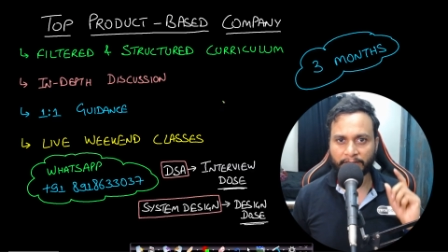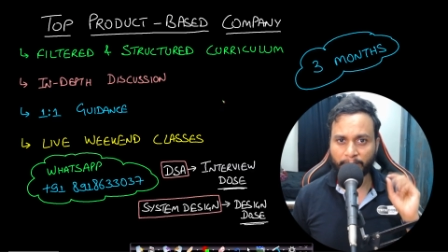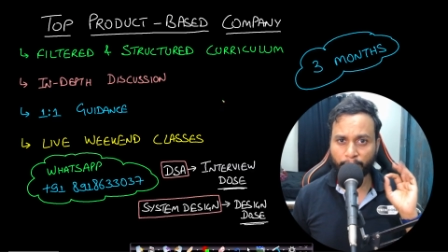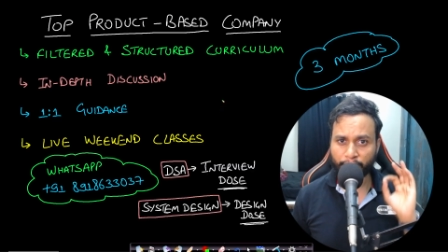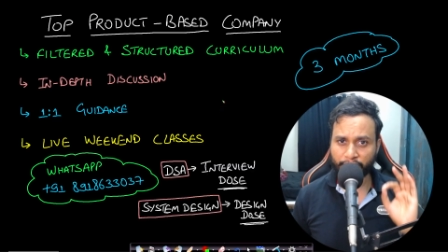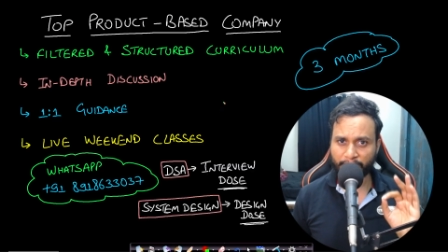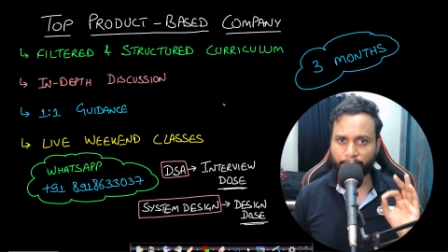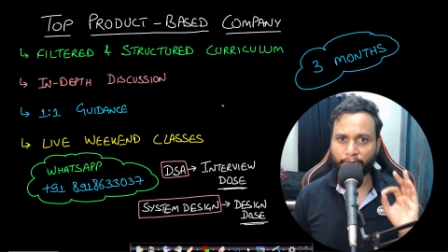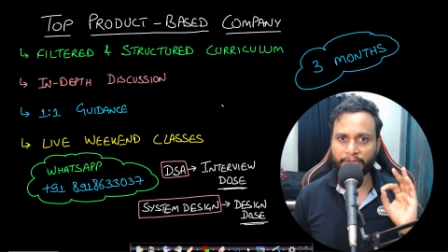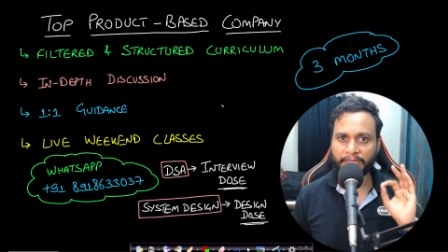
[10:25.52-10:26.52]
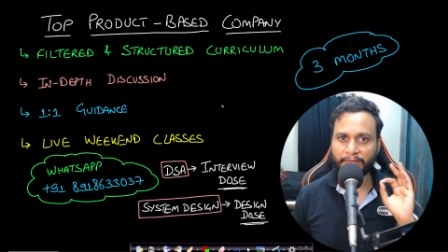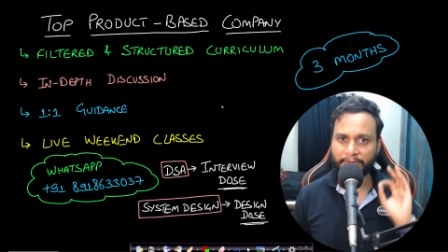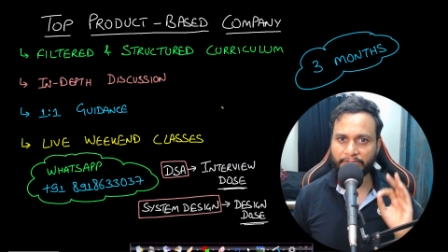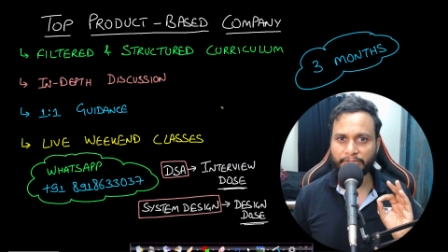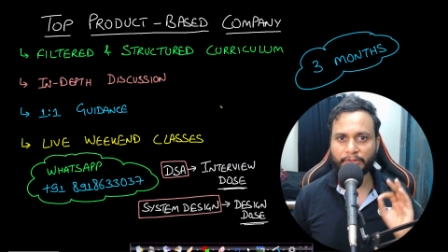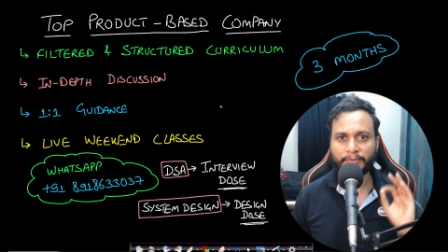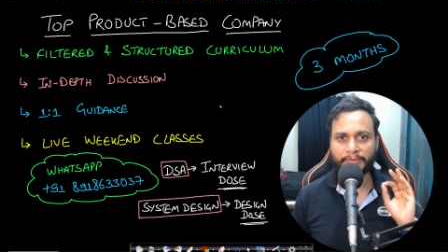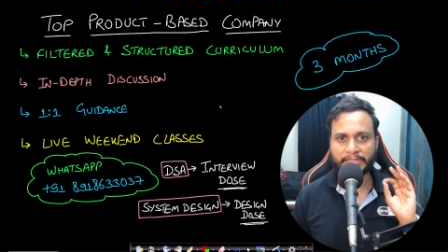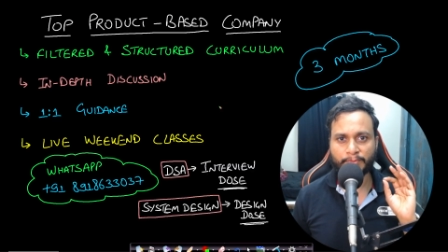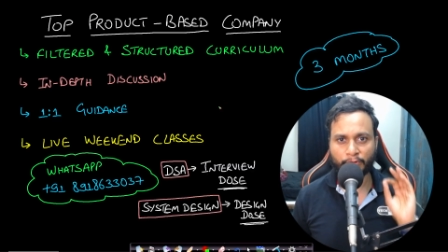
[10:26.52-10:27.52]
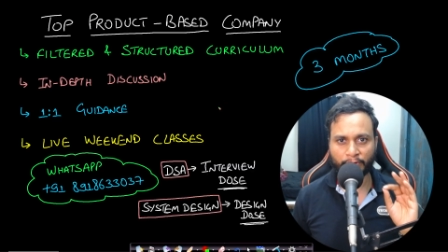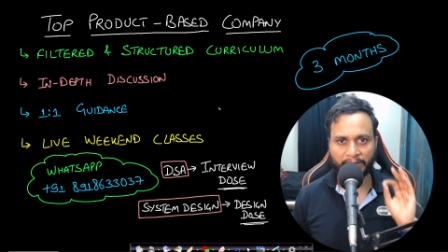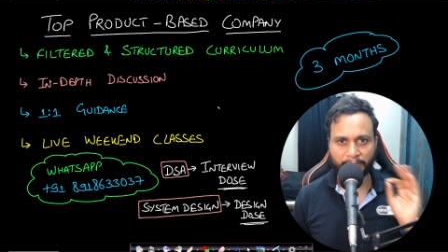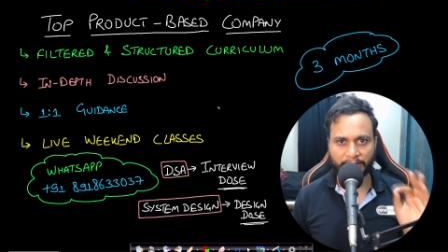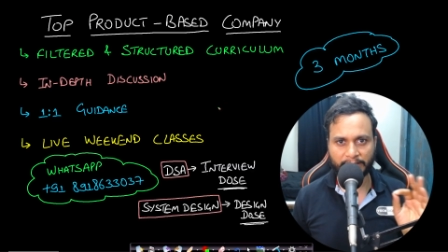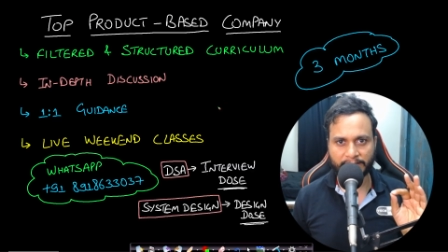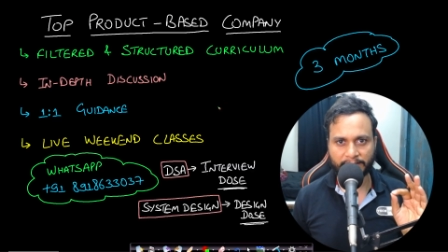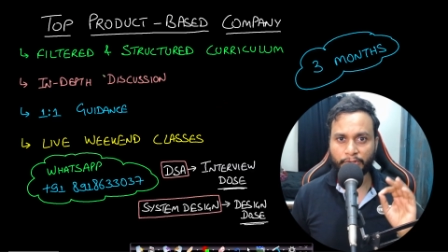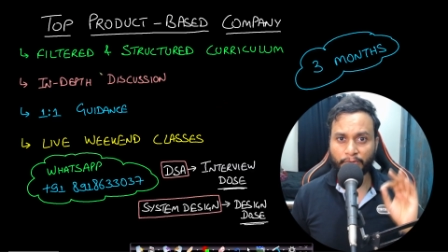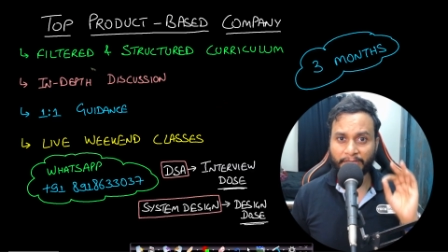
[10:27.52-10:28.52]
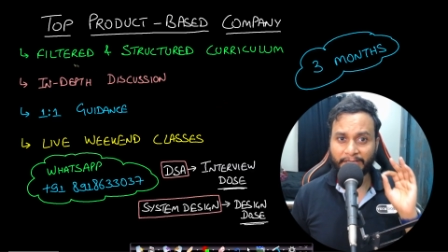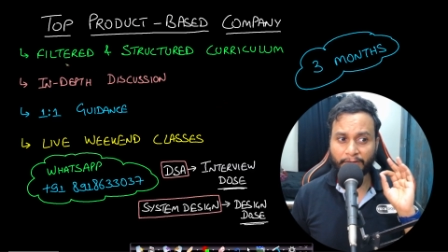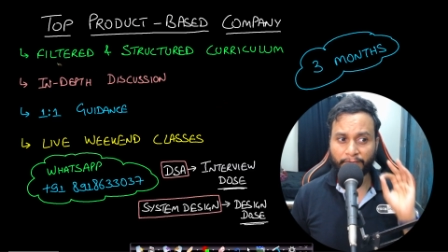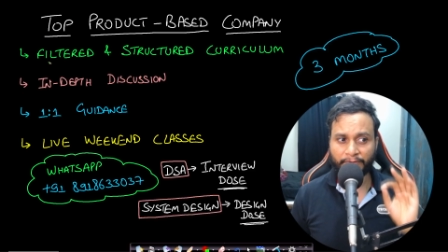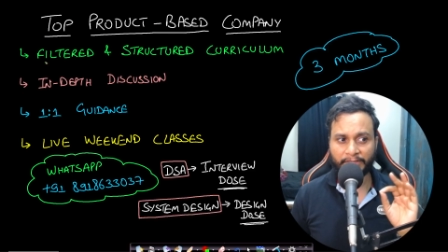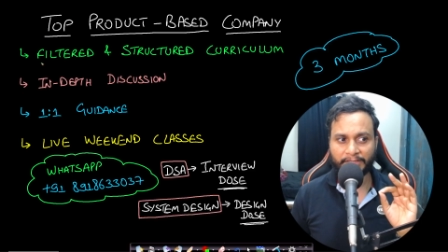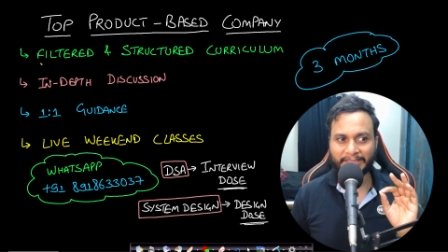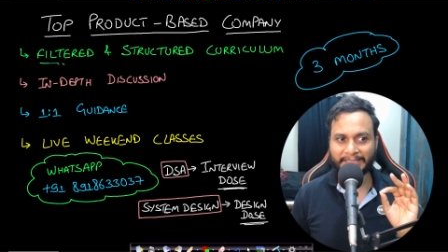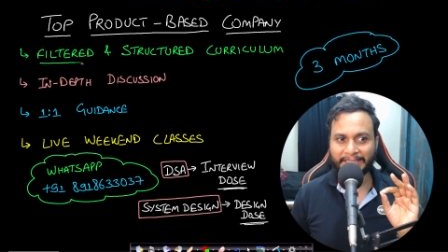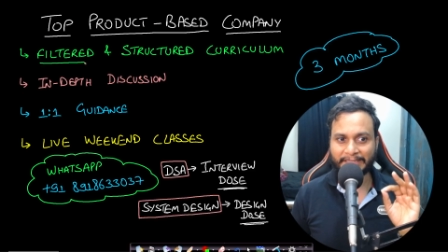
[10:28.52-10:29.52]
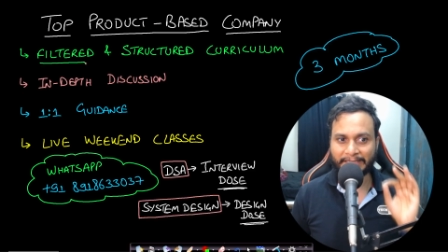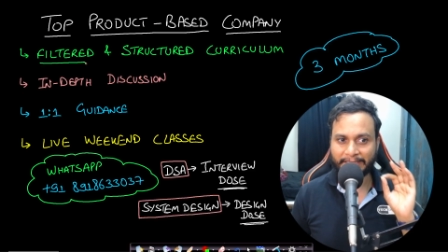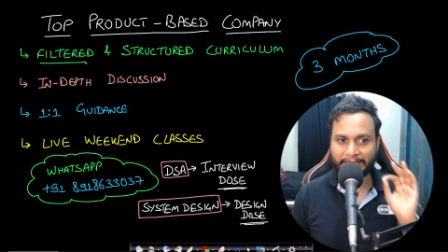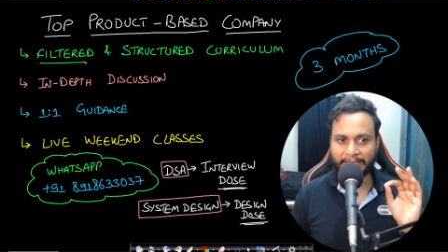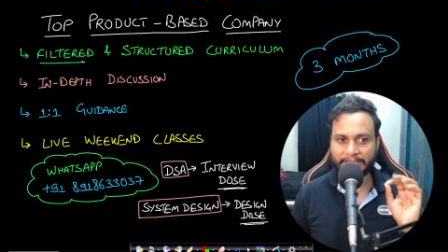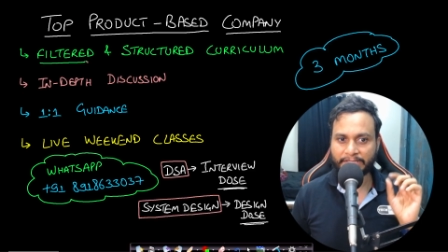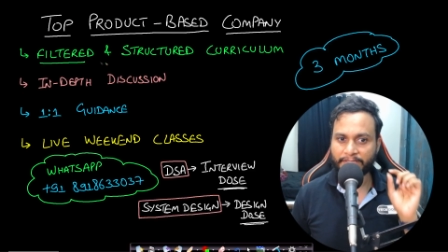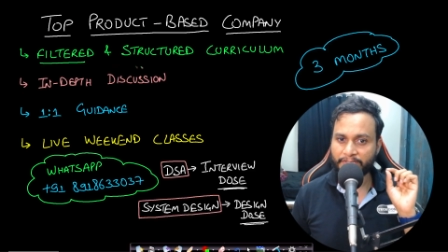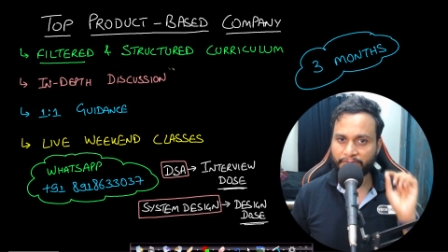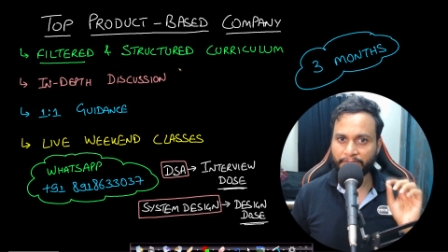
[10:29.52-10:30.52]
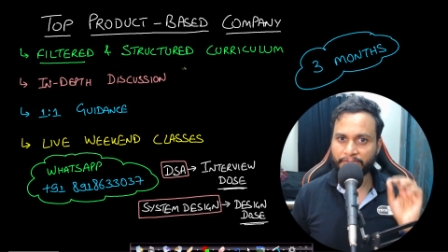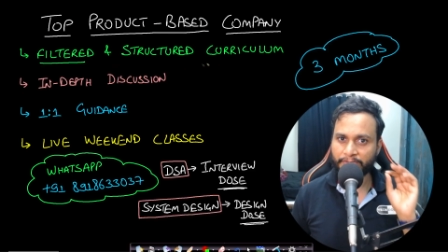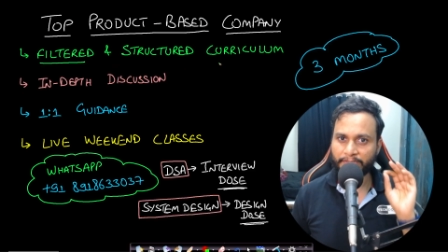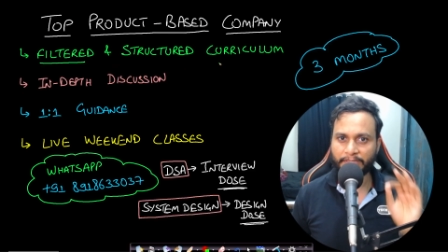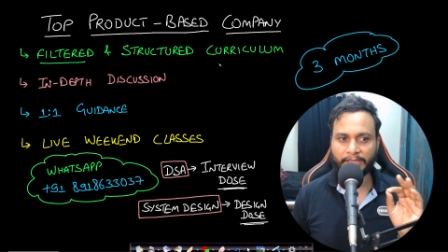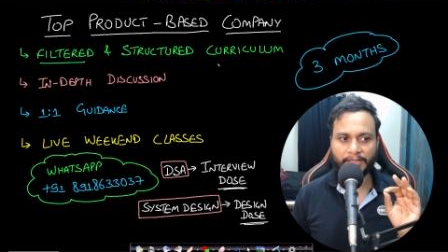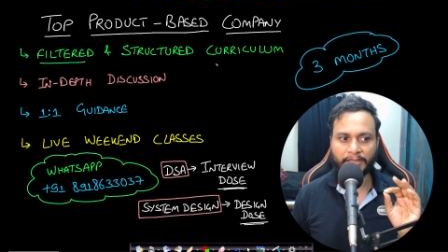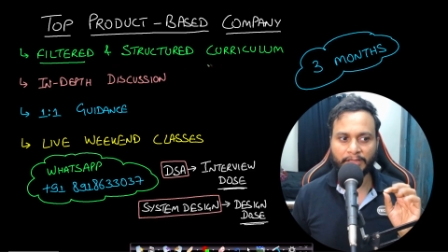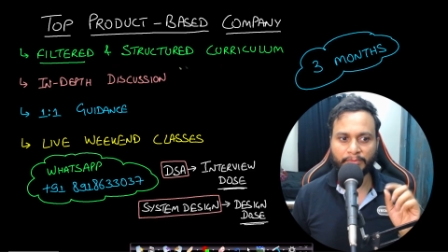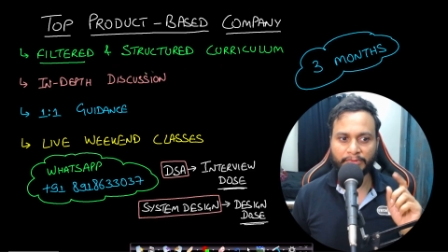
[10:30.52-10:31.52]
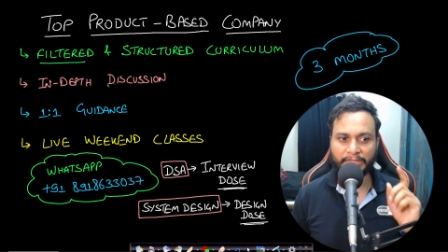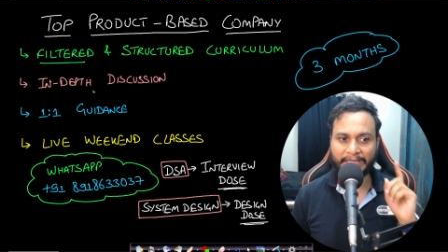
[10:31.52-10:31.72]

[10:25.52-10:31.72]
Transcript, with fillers: the most important feature of this program is you get a filtered and condensed structured curriculum,